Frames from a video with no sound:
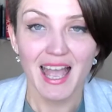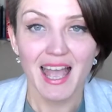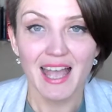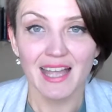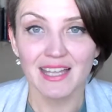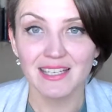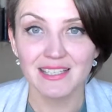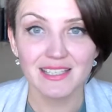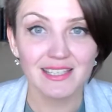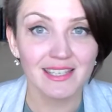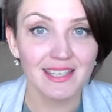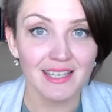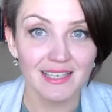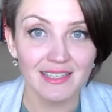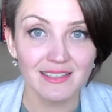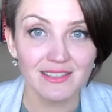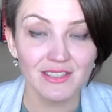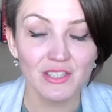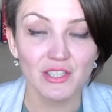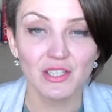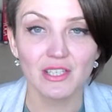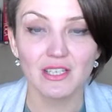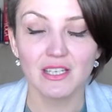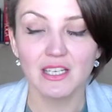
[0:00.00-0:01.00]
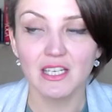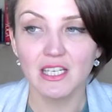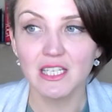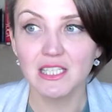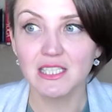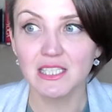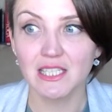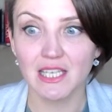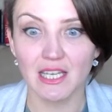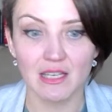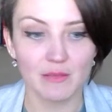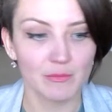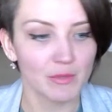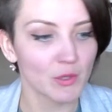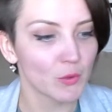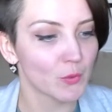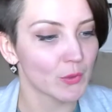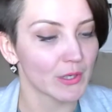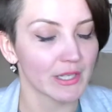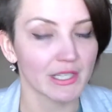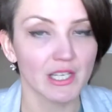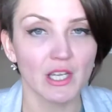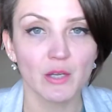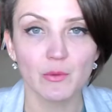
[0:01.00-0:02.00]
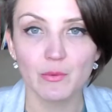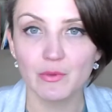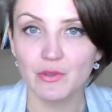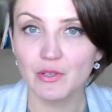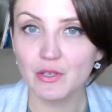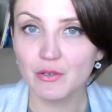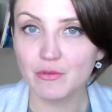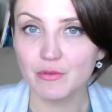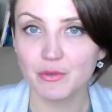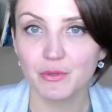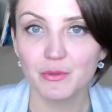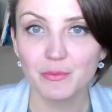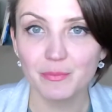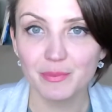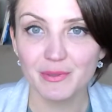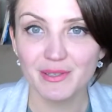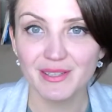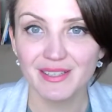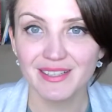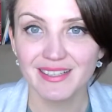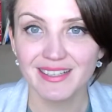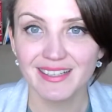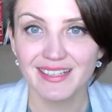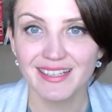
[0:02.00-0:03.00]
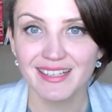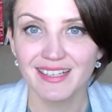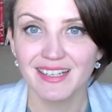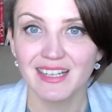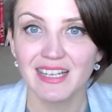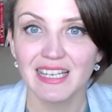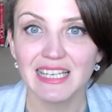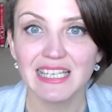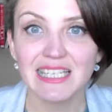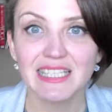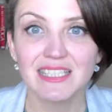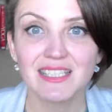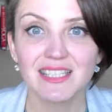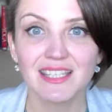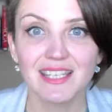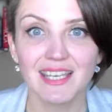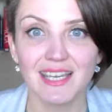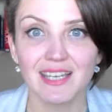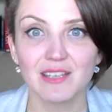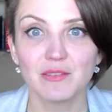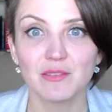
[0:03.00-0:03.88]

And again, it can be working with a group, it can